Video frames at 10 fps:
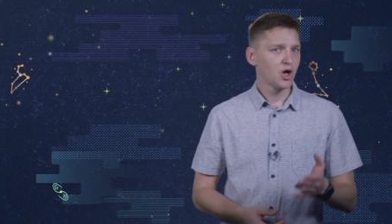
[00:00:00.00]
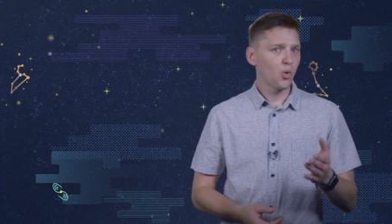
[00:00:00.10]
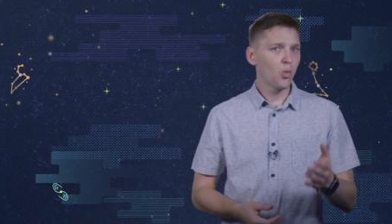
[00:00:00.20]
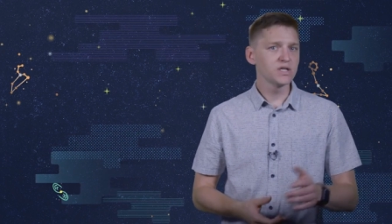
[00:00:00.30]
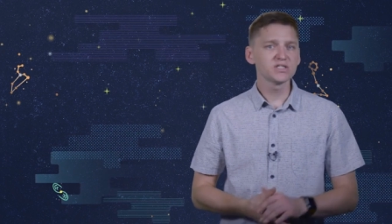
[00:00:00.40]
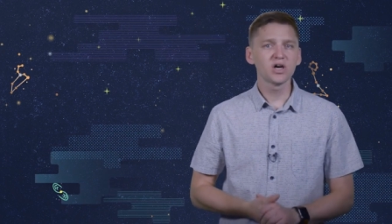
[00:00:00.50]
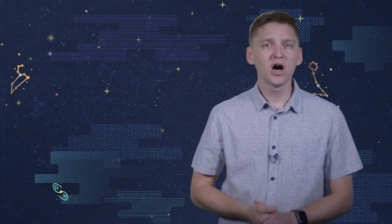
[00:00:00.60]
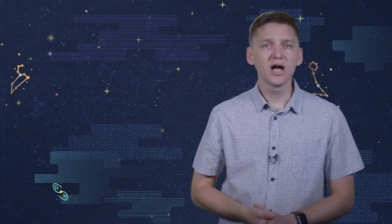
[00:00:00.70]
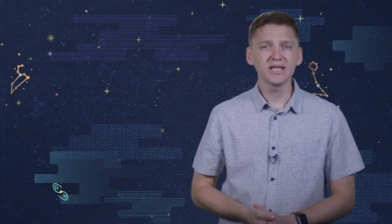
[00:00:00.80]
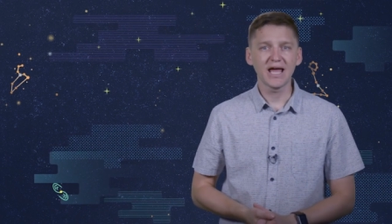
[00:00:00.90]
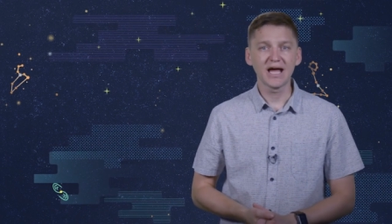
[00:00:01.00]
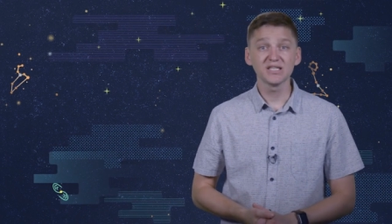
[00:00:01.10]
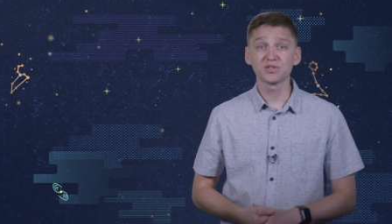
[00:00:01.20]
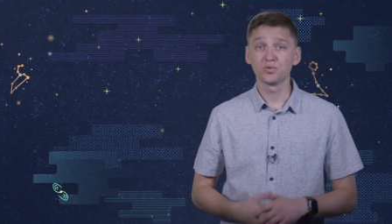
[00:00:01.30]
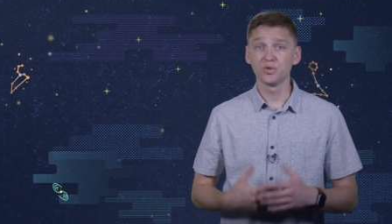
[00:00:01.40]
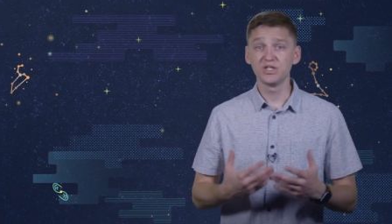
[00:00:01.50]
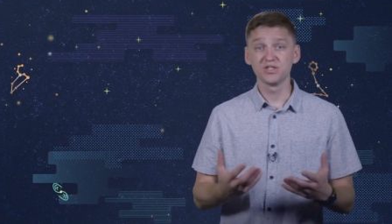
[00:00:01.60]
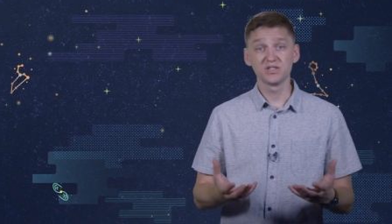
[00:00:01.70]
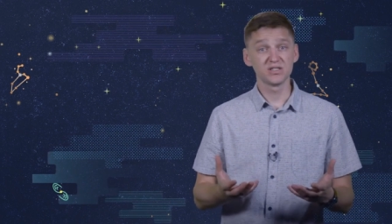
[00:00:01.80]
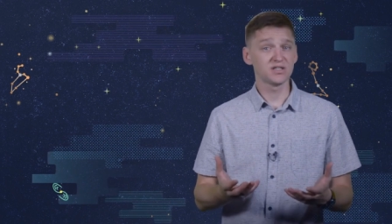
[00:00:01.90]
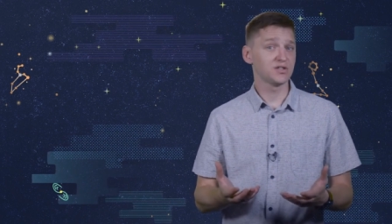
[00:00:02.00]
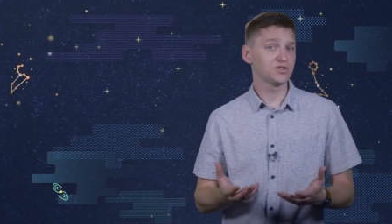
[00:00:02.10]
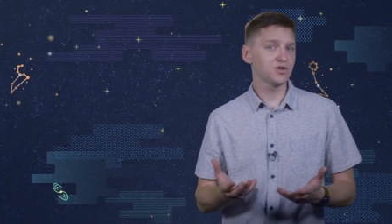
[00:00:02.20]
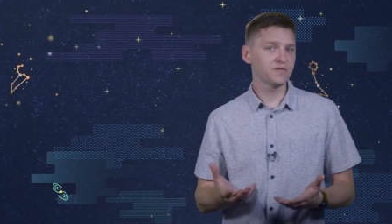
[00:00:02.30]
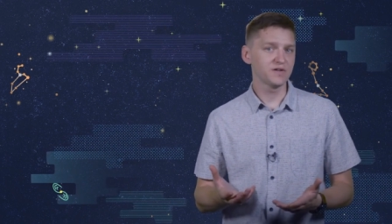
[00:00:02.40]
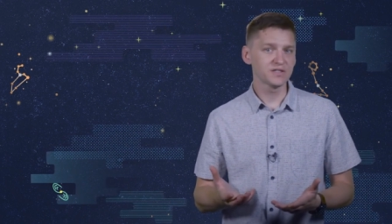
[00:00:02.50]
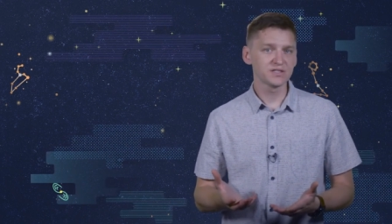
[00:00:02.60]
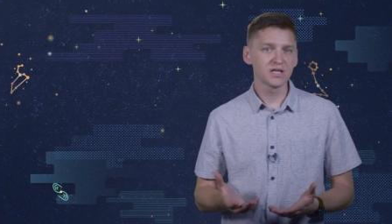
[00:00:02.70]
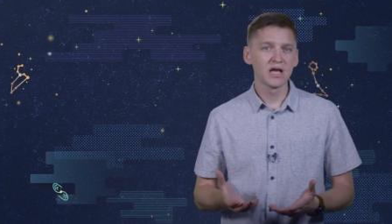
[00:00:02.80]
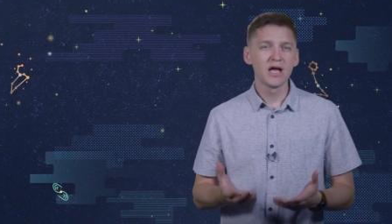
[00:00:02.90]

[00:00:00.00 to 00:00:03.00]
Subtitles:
Once the hot gas reaches the sun's surface,